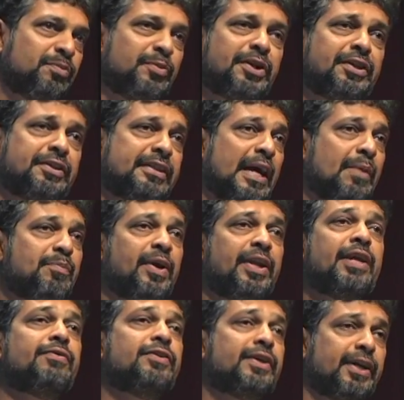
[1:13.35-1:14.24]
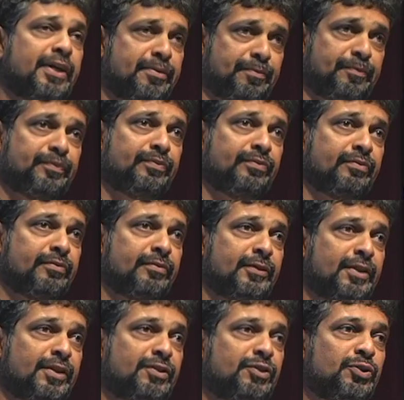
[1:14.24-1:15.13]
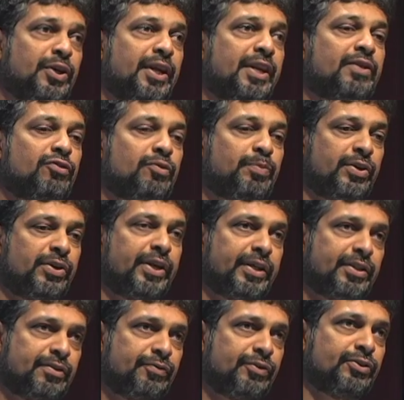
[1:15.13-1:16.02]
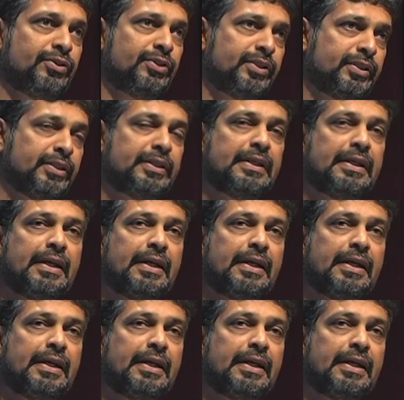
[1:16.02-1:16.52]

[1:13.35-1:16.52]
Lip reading: because that may never come, because you can never predict the future.